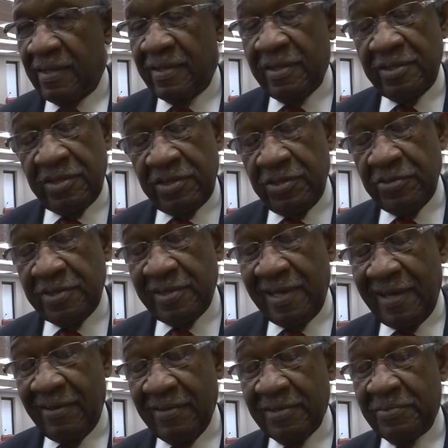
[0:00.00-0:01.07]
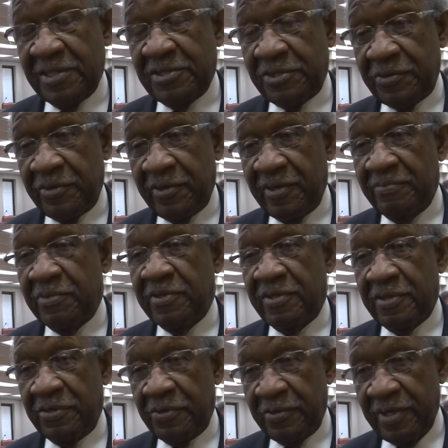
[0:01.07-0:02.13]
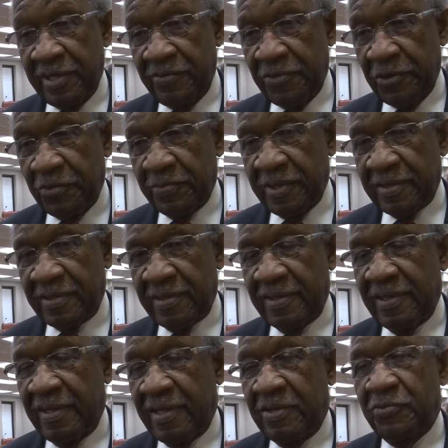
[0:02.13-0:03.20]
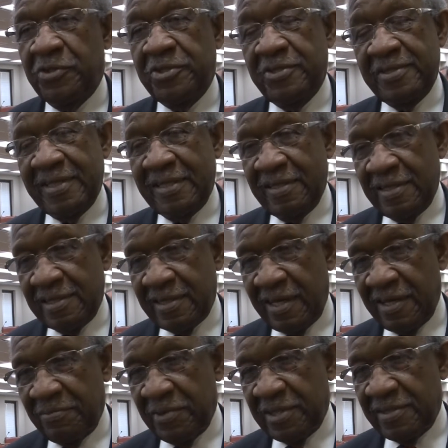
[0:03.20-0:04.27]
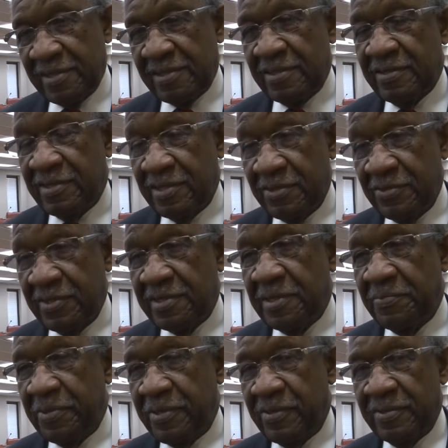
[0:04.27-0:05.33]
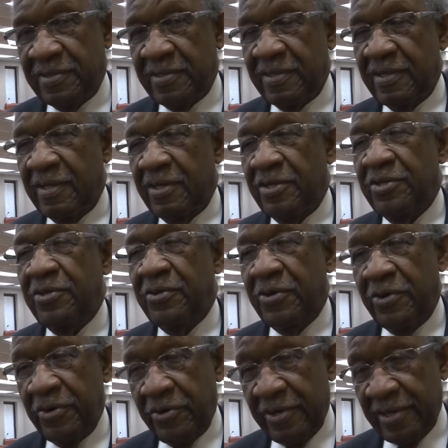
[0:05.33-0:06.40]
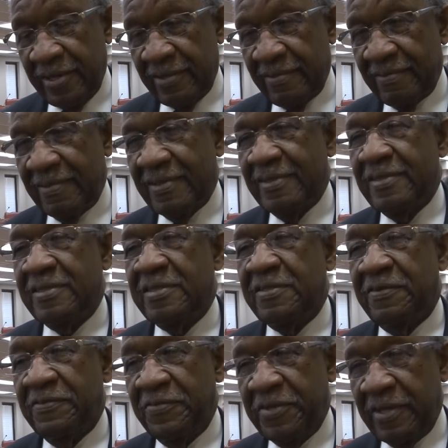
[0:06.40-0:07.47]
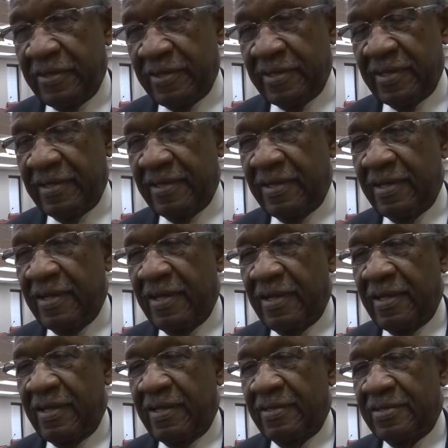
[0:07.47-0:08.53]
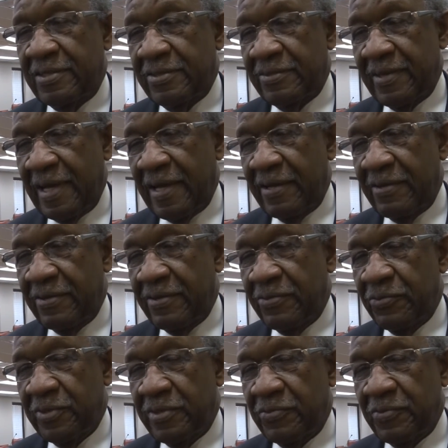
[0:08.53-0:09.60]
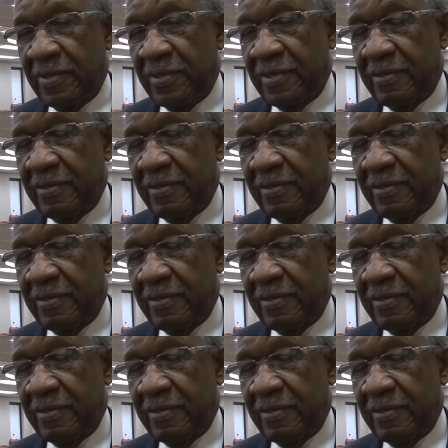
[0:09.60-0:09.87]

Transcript: The institution now has been struggling to grow the enrollment. And once you send this kind of message to students and parents, you hurt it severely. And so I don't know whether